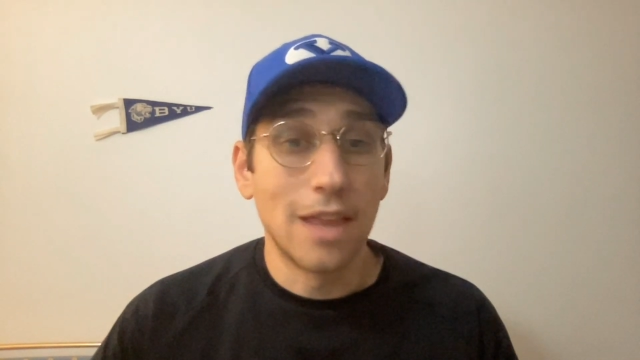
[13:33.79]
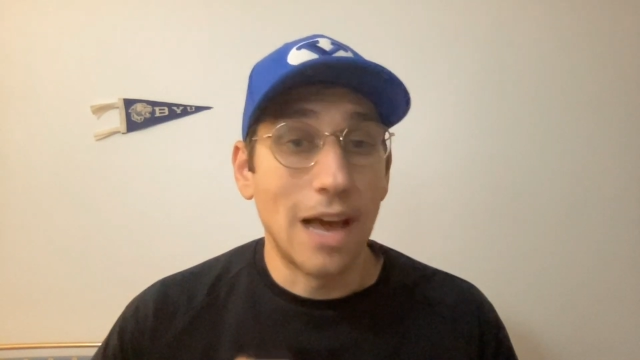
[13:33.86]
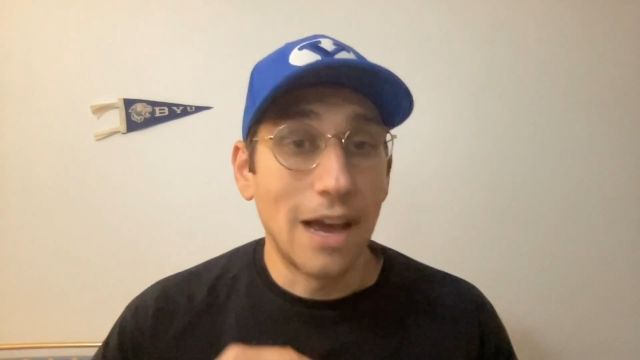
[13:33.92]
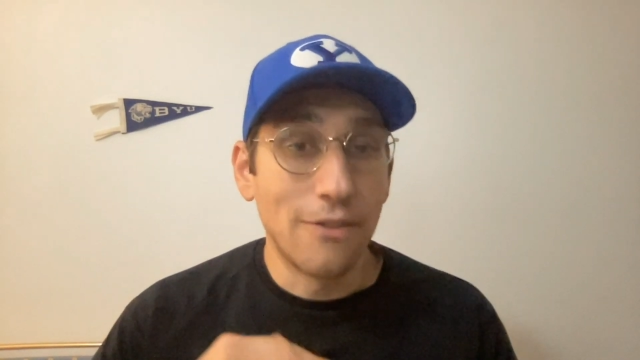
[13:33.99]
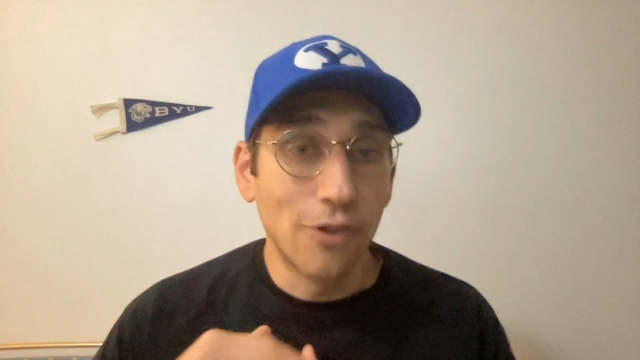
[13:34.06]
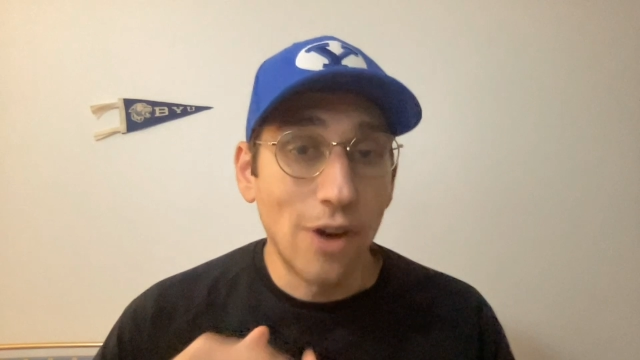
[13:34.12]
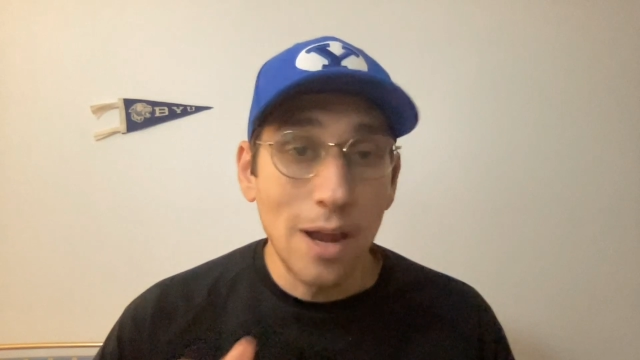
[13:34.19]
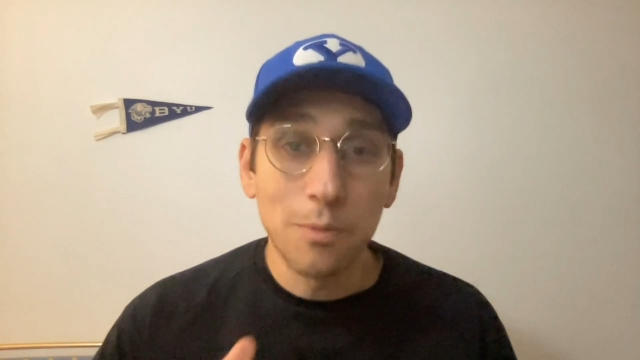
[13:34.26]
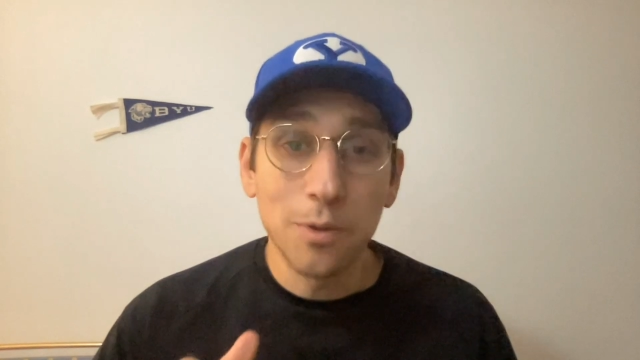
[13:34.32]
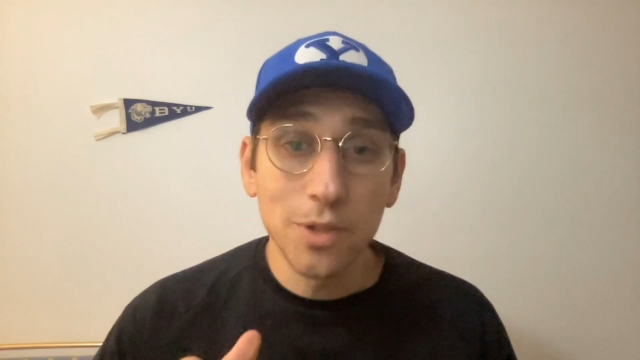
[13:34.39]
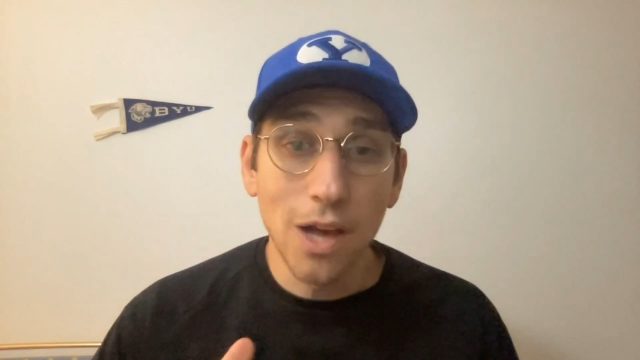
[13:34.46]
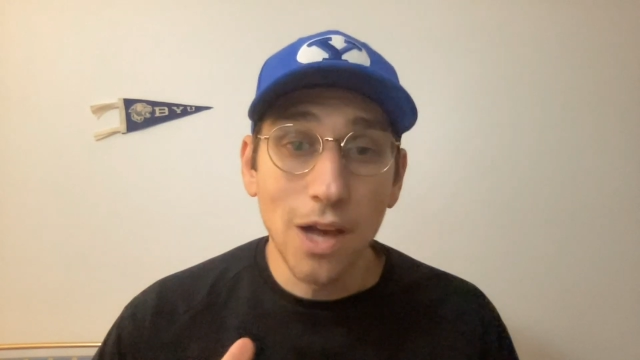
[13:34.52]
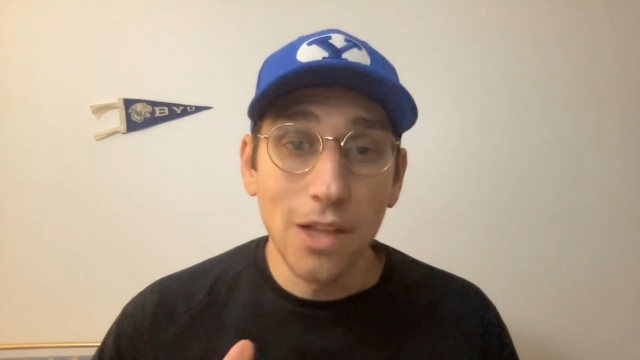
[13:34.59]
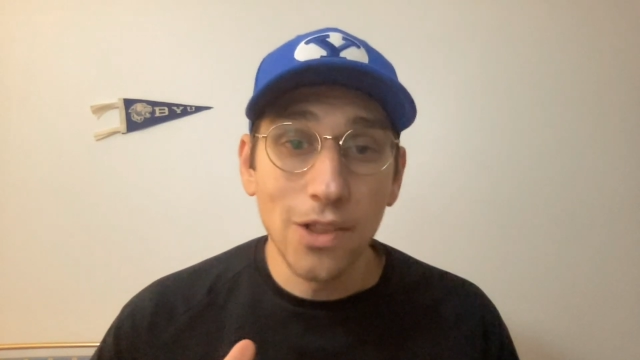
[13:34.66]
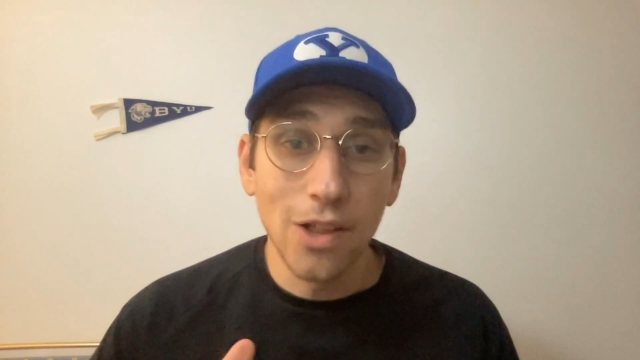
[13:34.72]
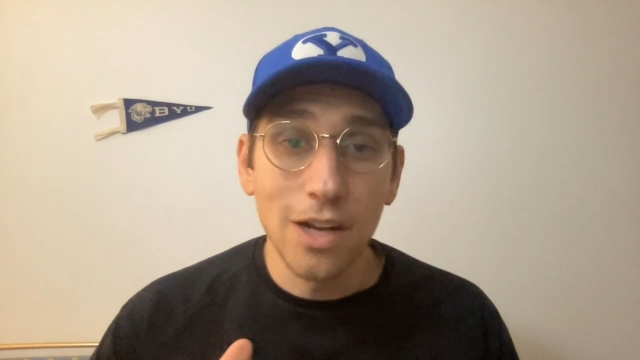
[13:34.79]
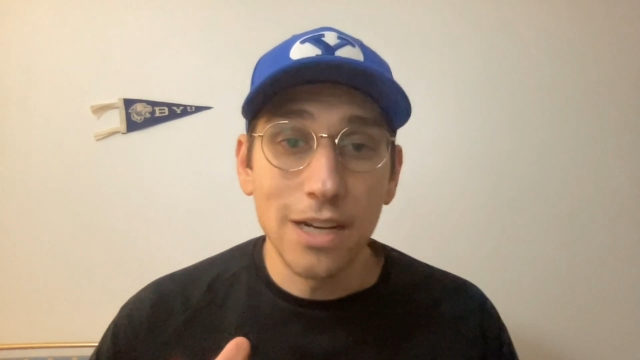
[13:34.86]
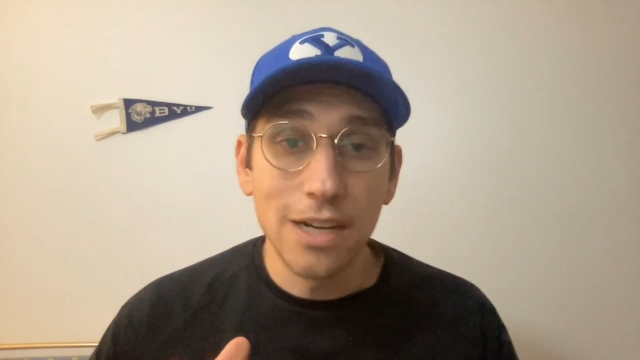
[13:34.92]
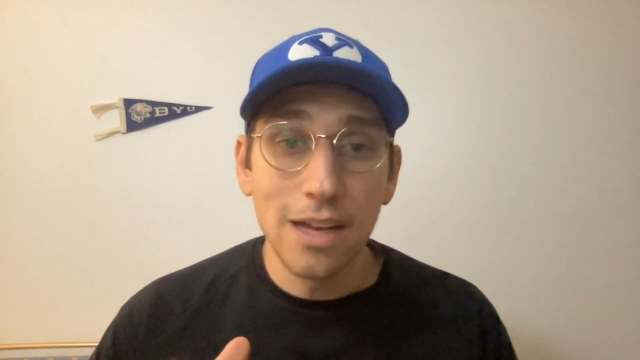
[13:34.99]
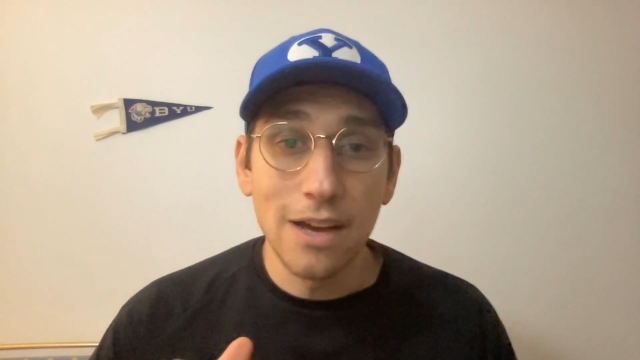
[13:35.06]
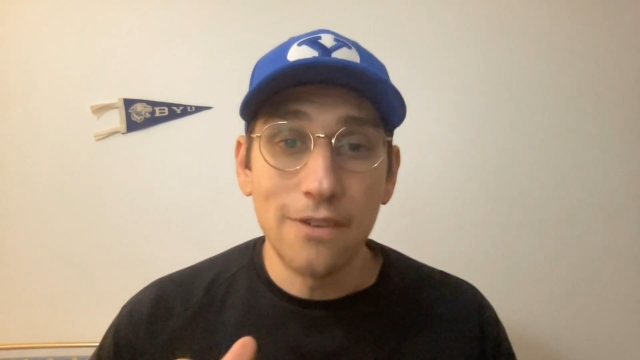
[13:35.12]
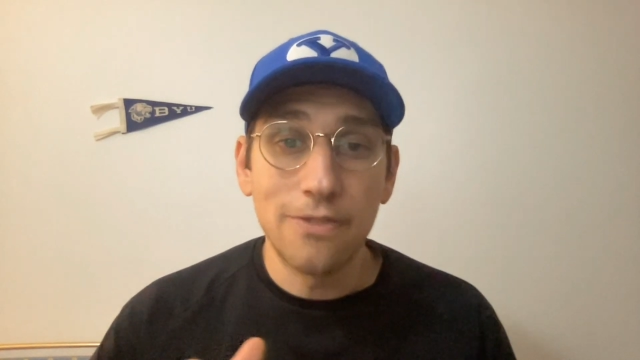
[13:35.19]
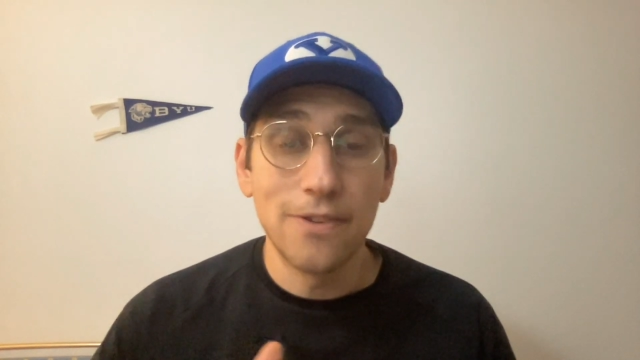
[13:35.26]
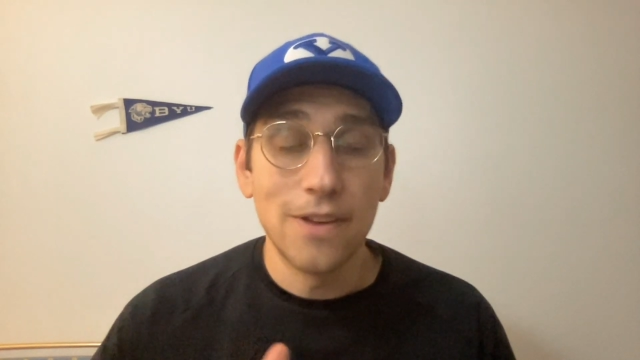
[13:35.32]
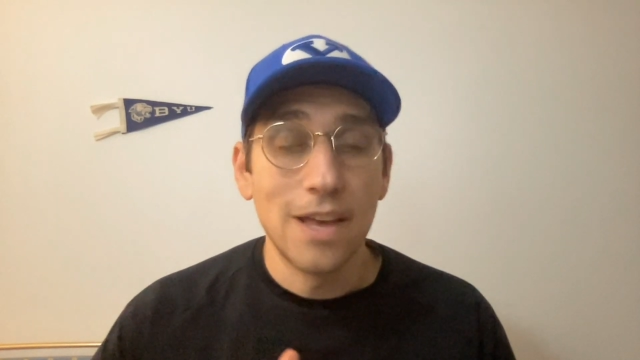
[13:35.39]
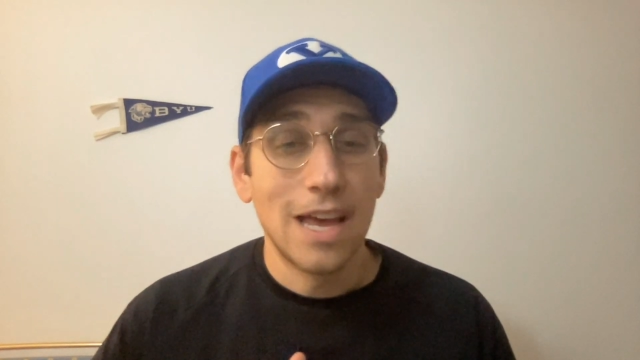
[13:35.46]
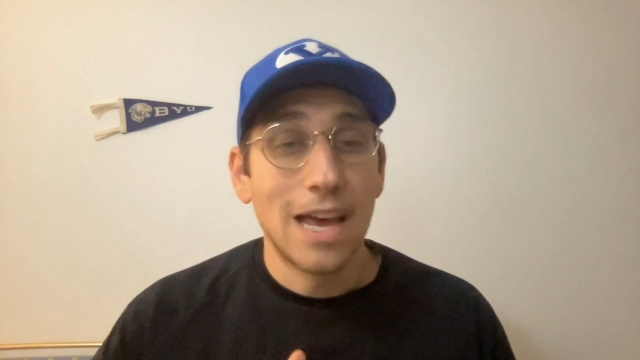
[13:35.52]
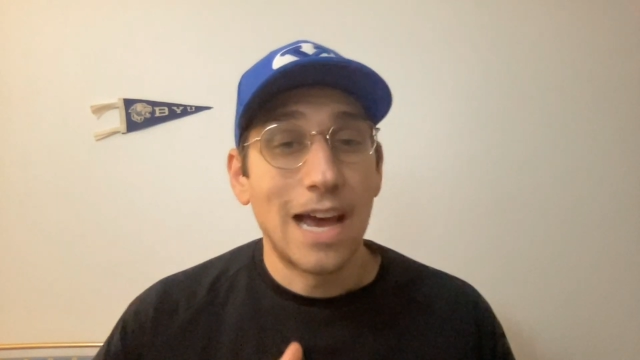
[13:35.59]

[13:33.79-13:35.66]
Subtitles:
I've rambled on long enough.